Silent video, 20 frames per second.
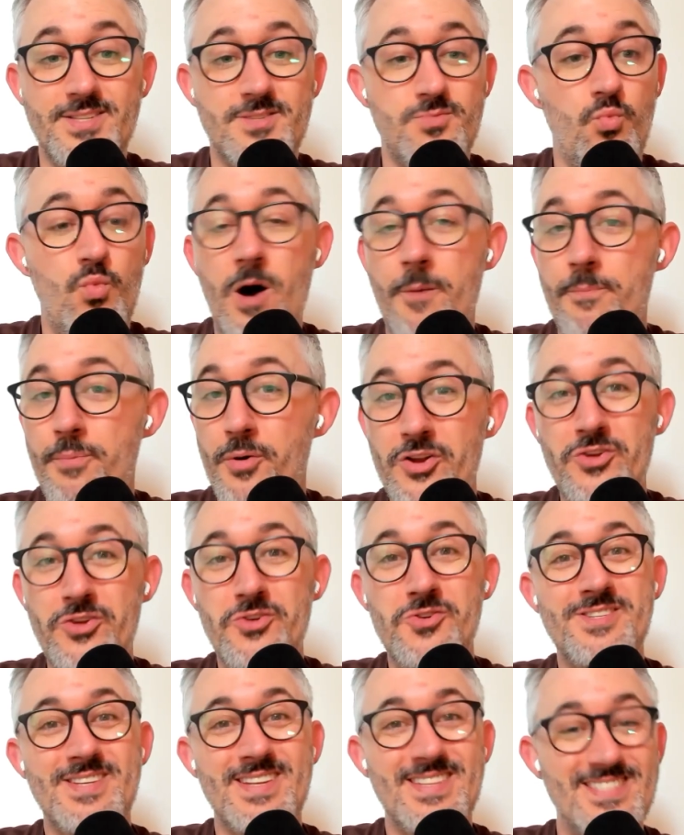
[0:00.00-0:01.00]
that's well
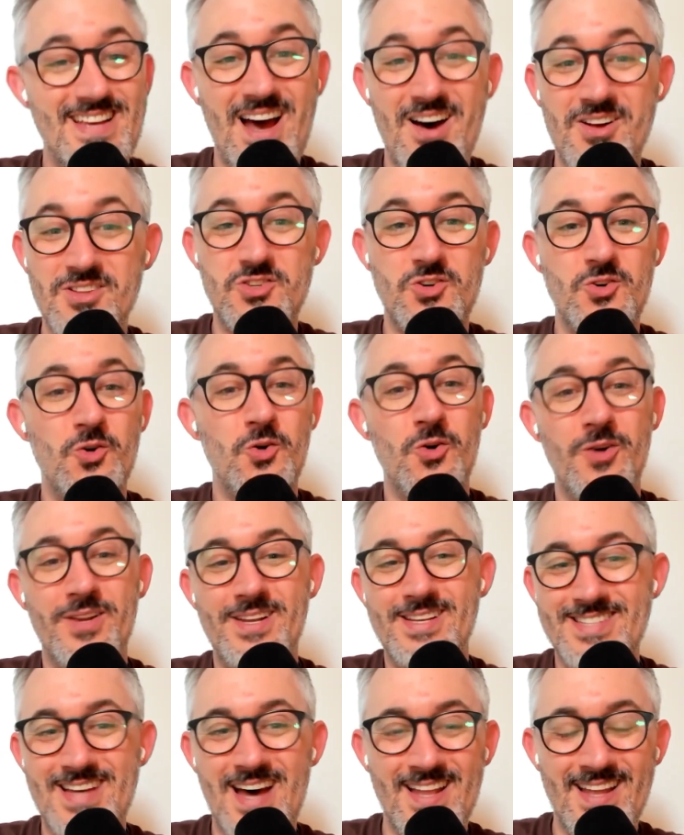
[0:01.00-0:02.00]
produced and sounds cool,
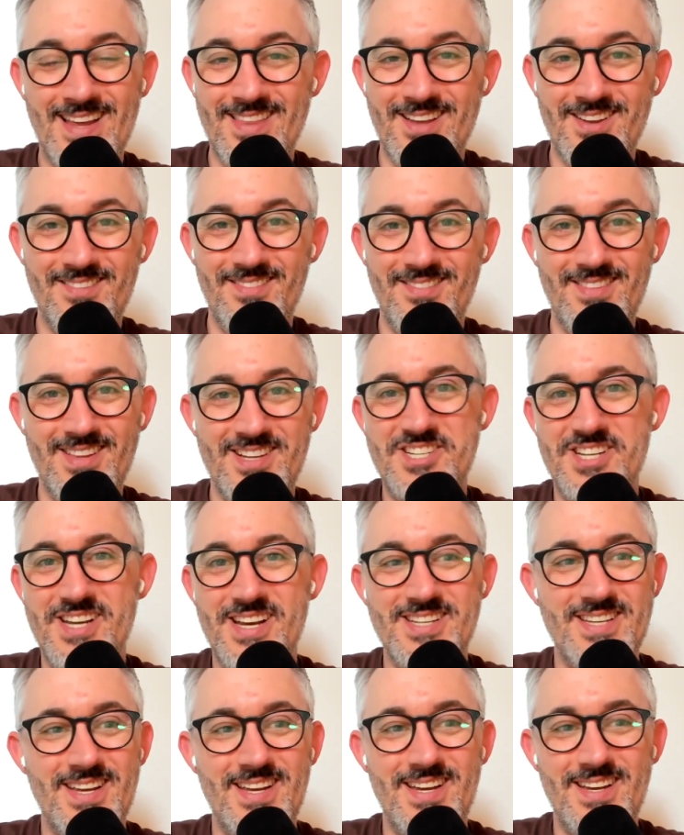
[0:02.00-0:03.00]
and it's not like the
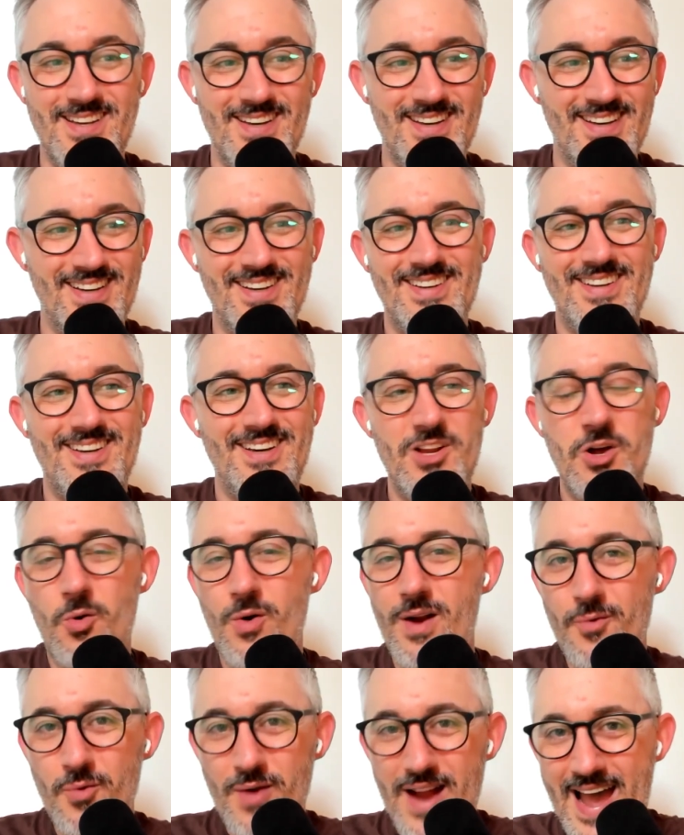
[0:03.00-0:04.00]
cheesy,
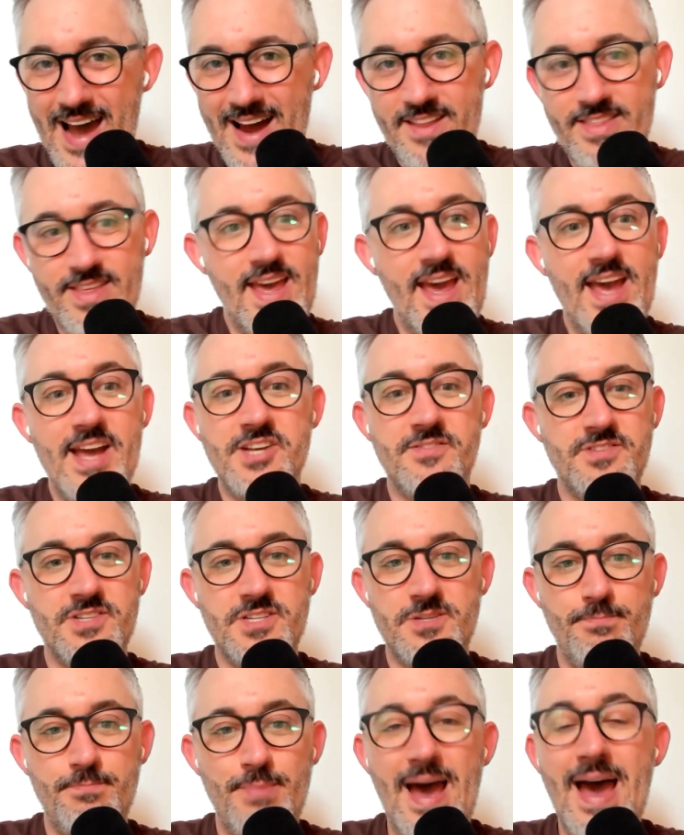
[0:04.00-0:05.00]
we're out of the age of
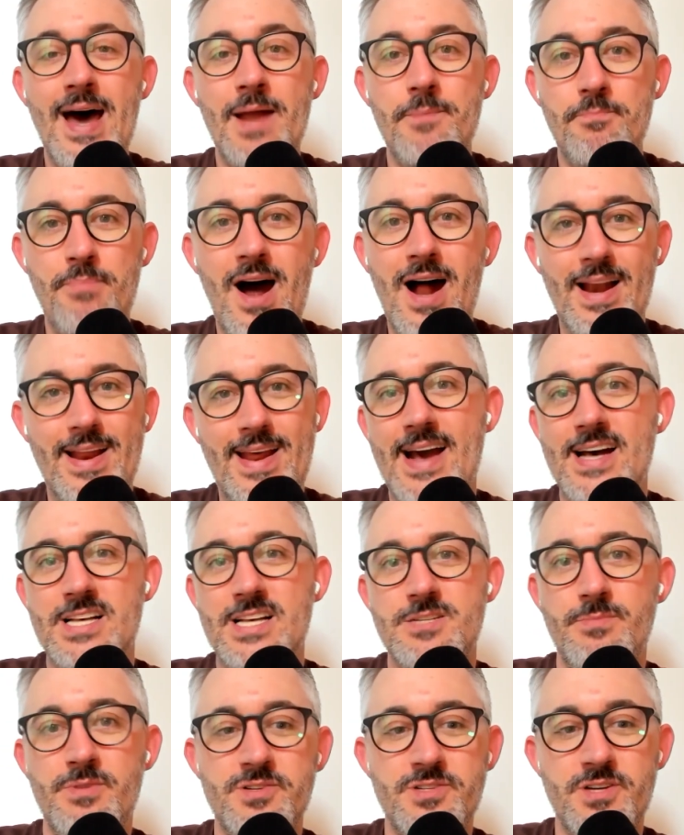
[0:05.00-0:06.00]
just bad
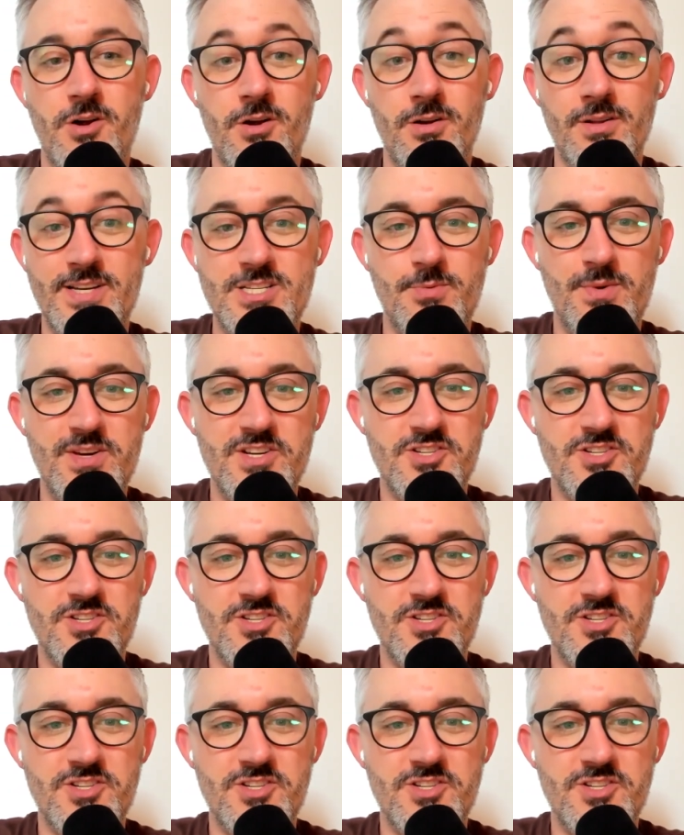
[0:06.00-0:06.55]
podcast music, or at least